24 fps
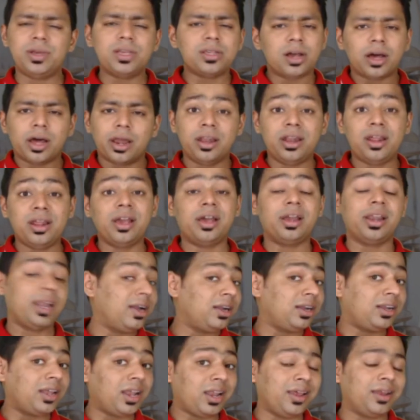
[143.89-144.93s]
He is earning
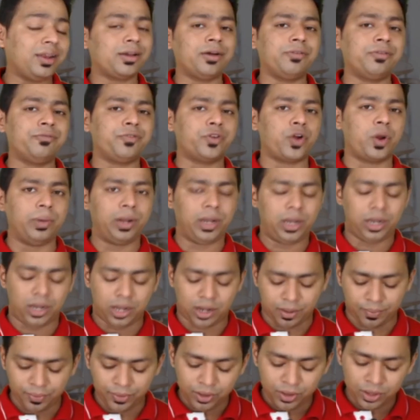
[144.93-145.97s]
rental income from
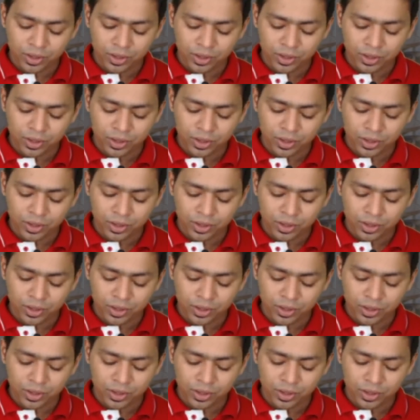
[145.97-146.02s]
India.